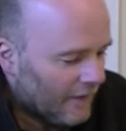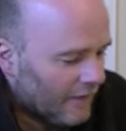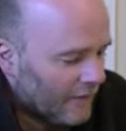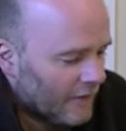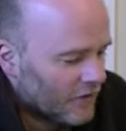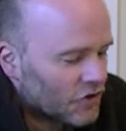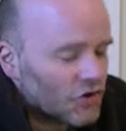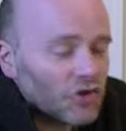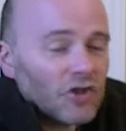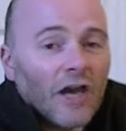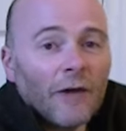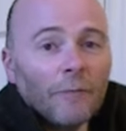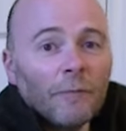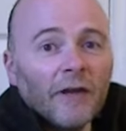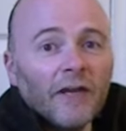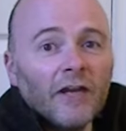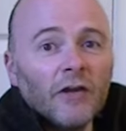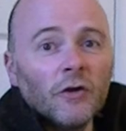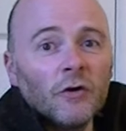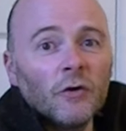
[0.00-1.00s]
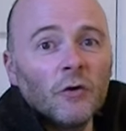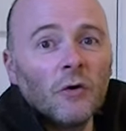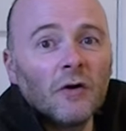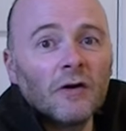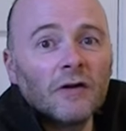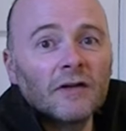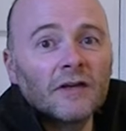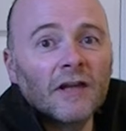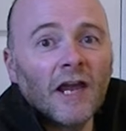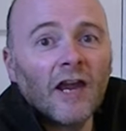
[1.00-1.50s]
The chappie who
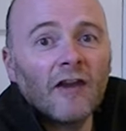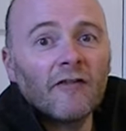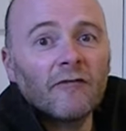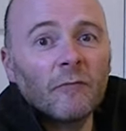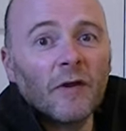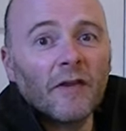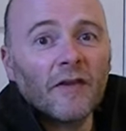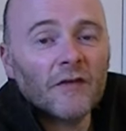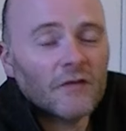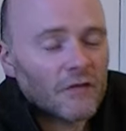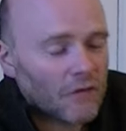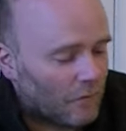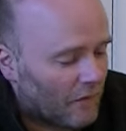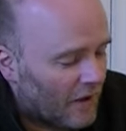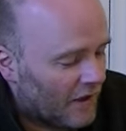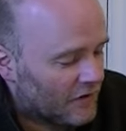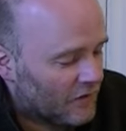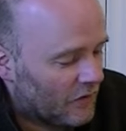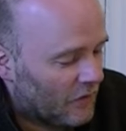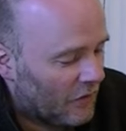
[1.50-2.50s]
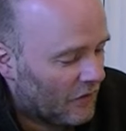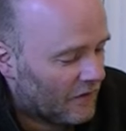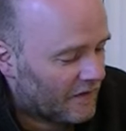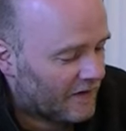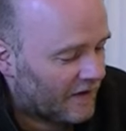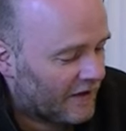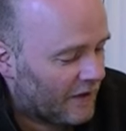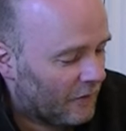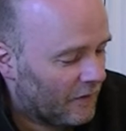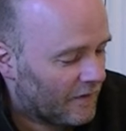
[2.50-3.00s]
gave me this on my door
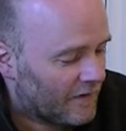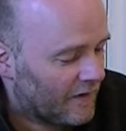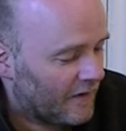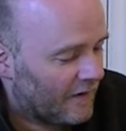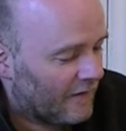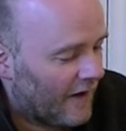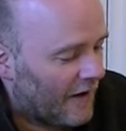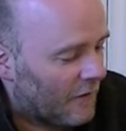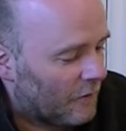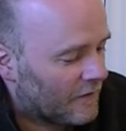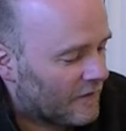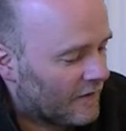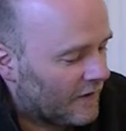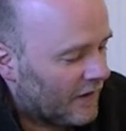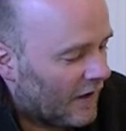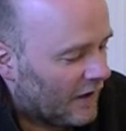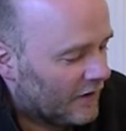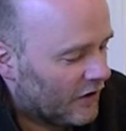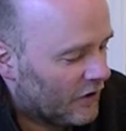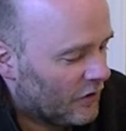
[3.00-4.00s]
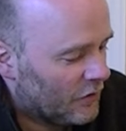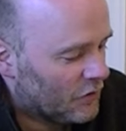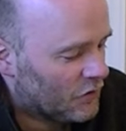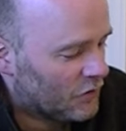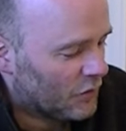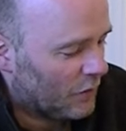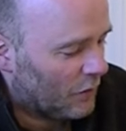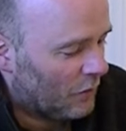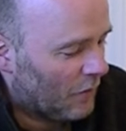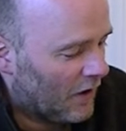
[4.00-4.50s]
said it was a, that was an
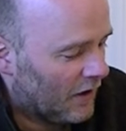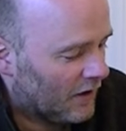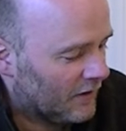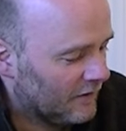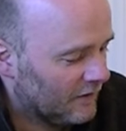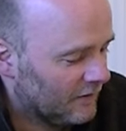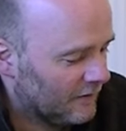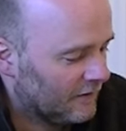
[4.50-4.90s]
unusual one.